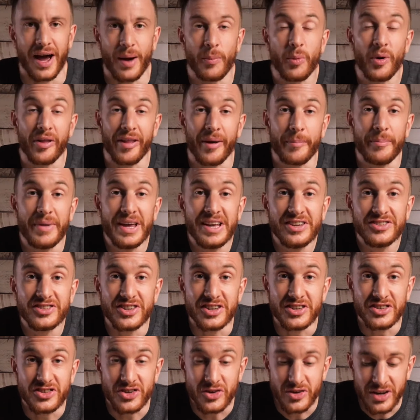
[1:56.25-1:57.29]
And what that means
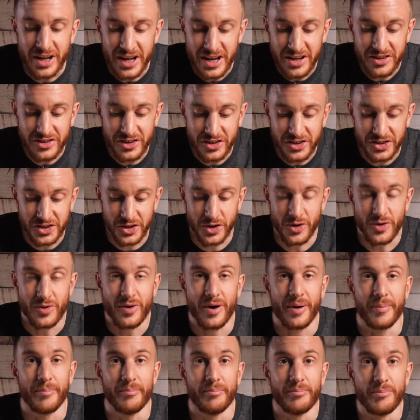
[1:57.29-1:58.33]
is you need to shoot
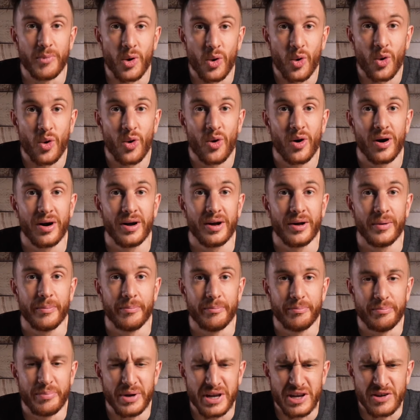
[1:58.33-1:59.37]
more
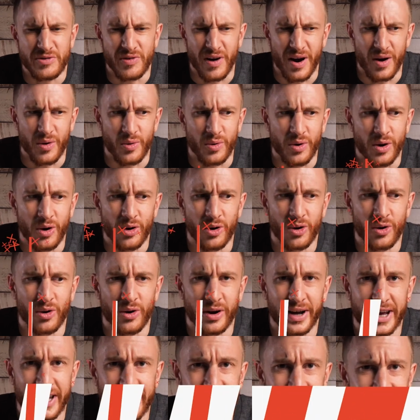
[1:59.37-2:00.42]
B-roll,
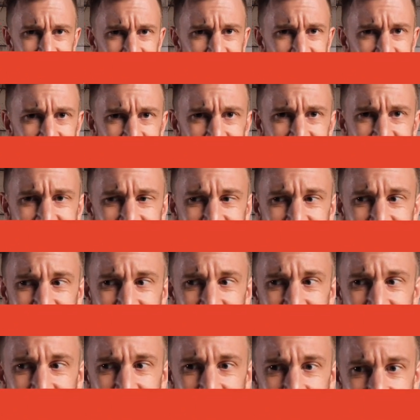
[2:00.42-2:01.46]
or in this case,
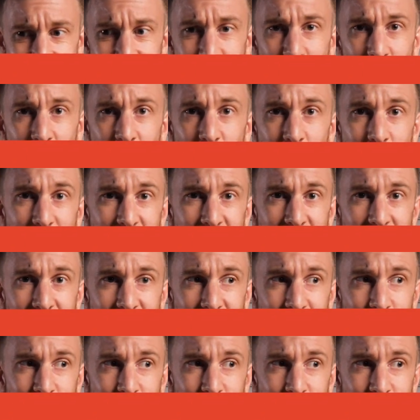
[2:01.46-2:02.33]
A-roll, because